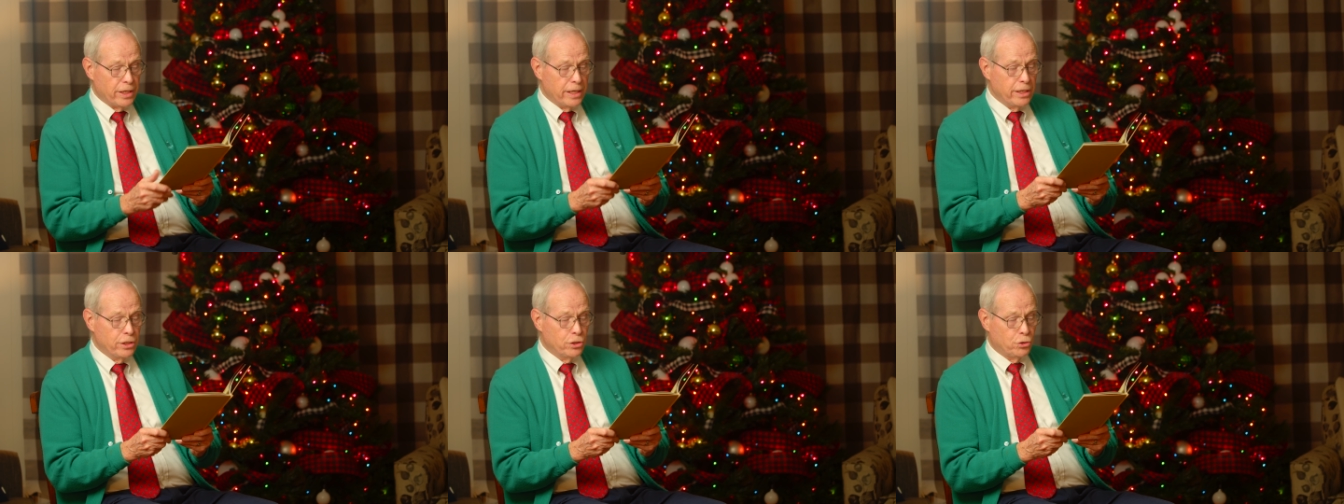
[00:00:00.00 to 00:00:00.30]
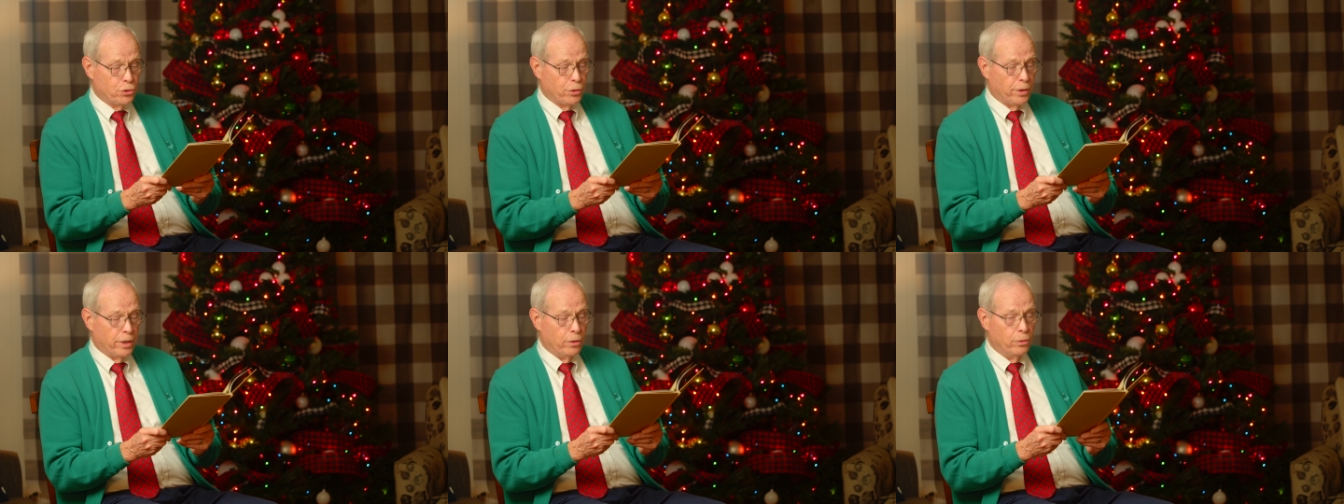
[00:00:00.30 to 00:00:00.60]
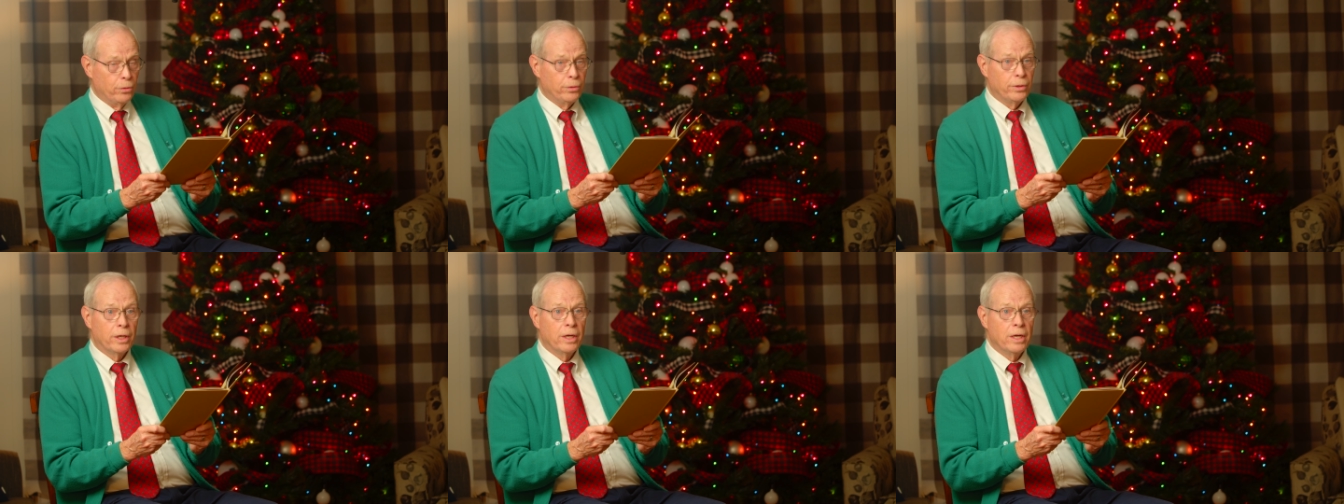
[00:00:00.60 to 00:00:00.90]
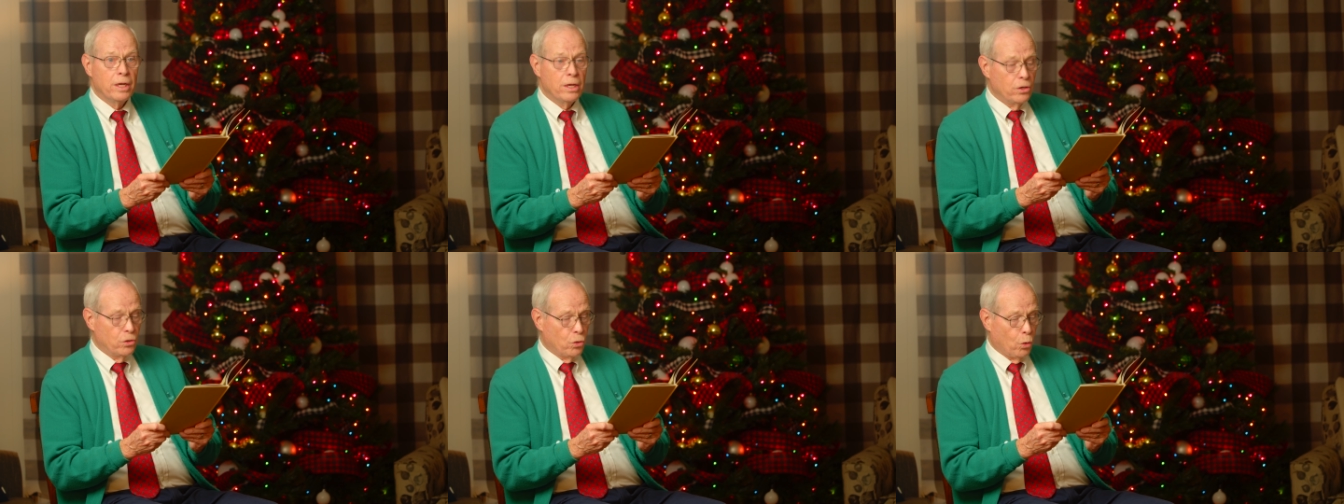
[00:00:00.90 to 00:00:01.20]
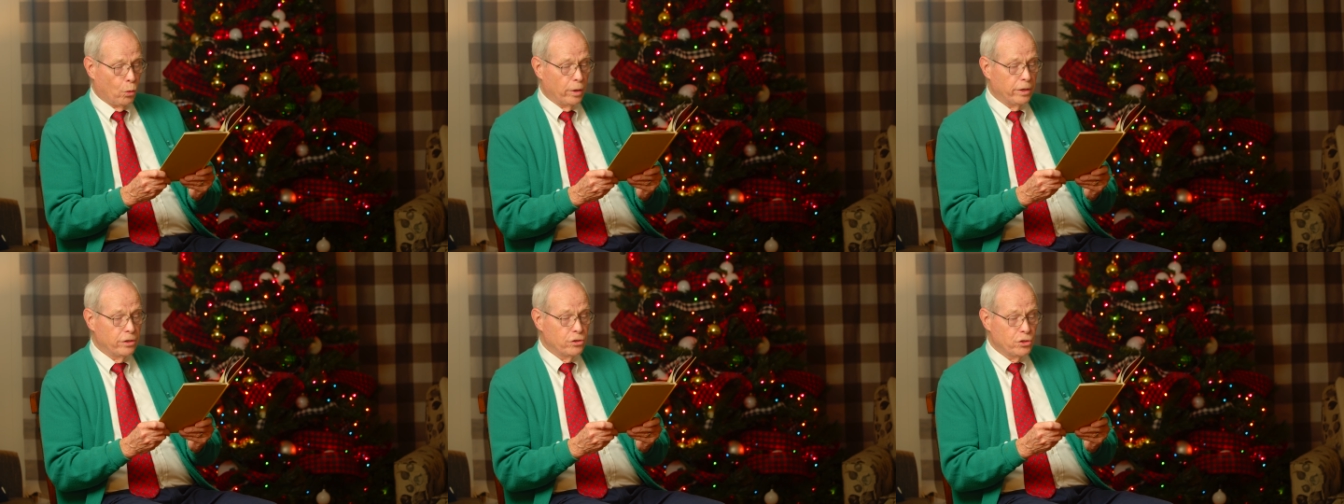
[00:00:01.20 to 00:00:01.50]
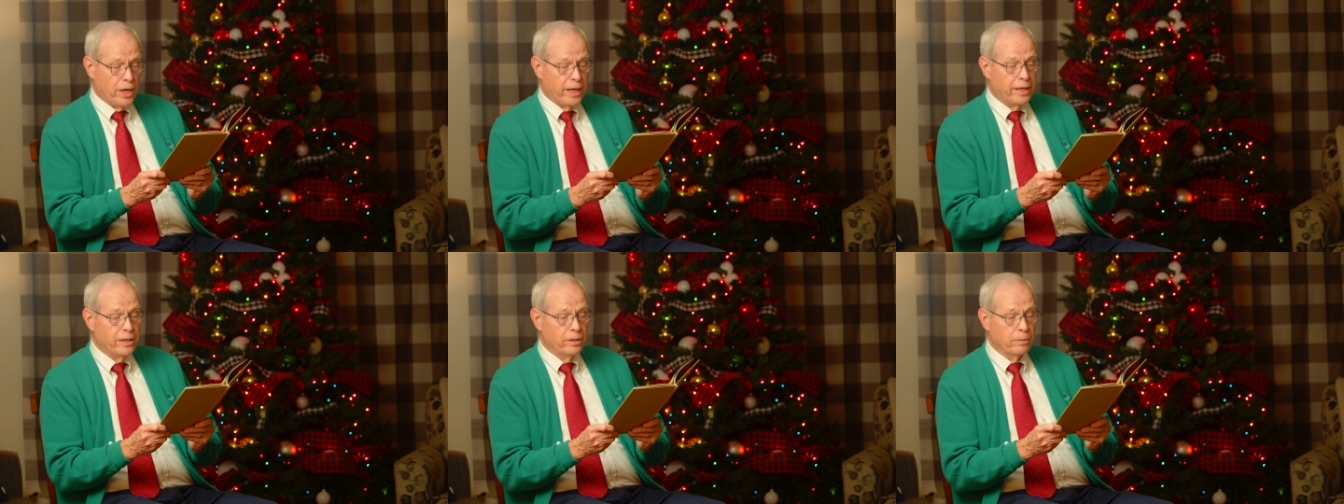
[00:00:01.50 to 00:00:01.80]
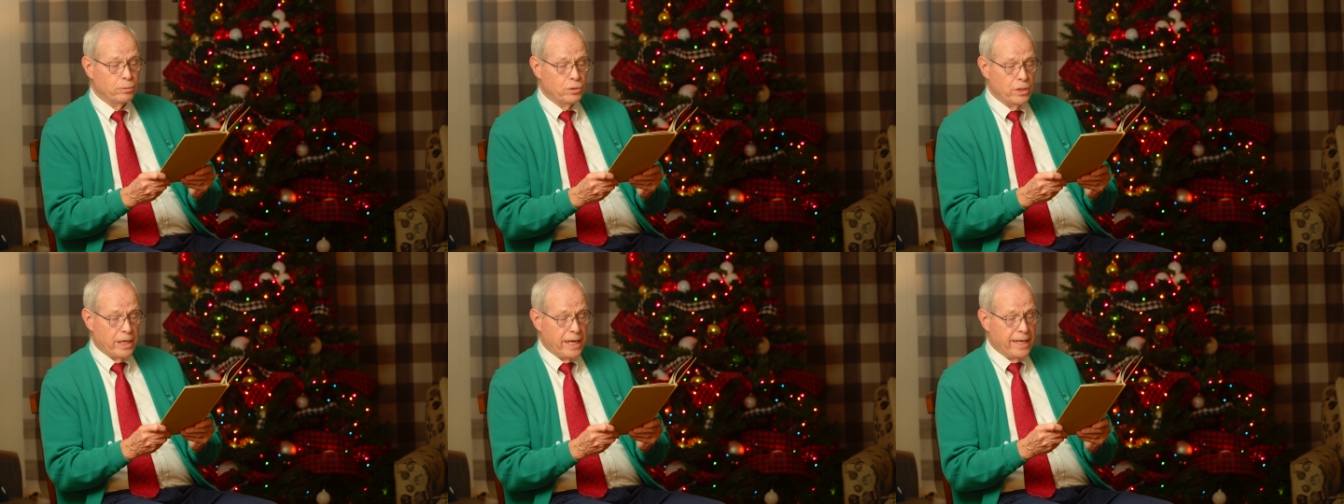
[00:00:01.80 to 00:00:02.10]
he strode toward
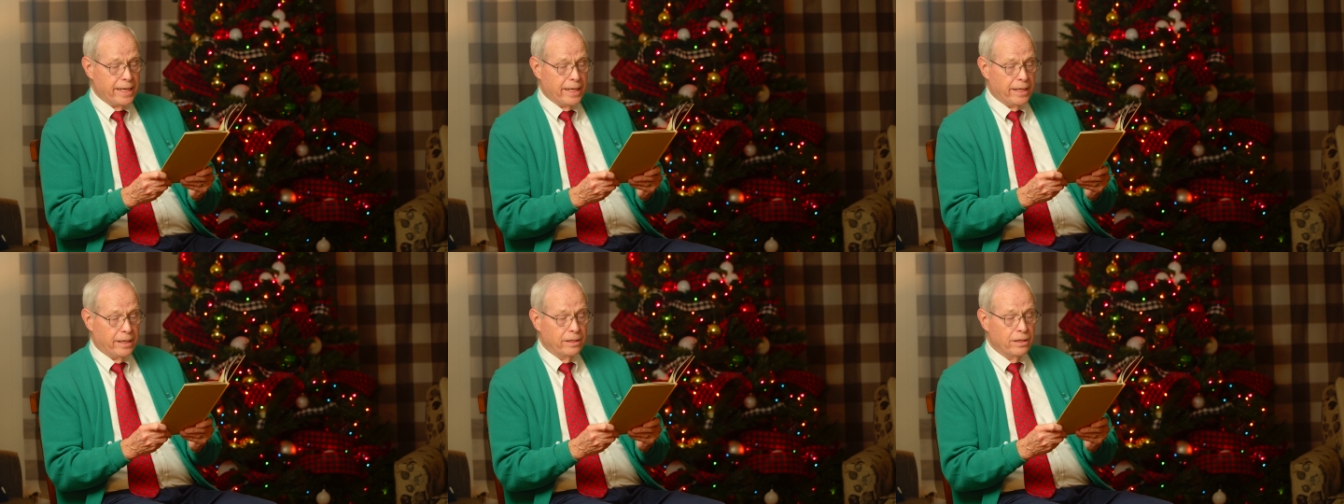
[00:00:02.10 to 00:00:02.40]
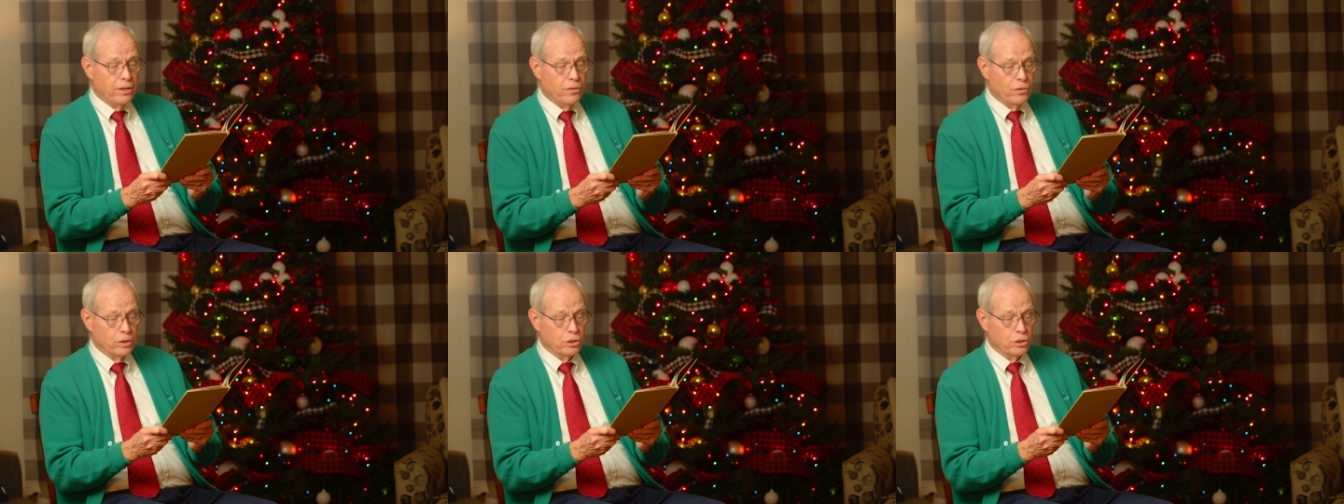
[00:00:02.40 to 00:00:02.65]
Jacob's inn.